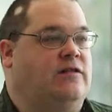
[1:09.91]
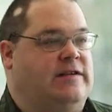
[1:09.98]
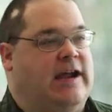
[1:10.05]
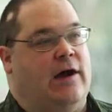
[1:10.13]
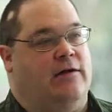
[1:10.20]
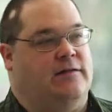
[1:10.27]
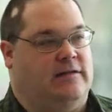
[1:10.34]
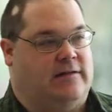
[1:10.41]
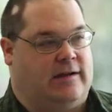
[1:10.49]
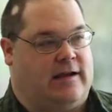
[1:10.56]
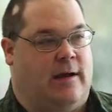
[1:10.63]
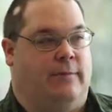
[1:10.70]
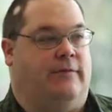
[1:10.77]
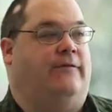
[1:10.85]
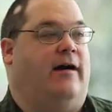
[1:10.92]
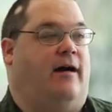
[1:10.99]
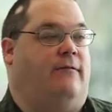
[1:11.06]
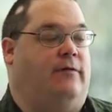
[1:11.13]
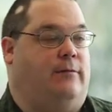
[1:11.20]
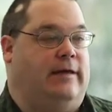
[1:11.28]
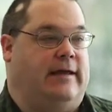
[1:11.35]
challenges that come
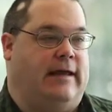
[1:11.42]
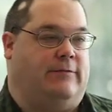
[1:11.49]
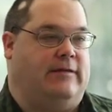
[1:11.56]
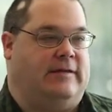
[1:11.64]
involved with being able to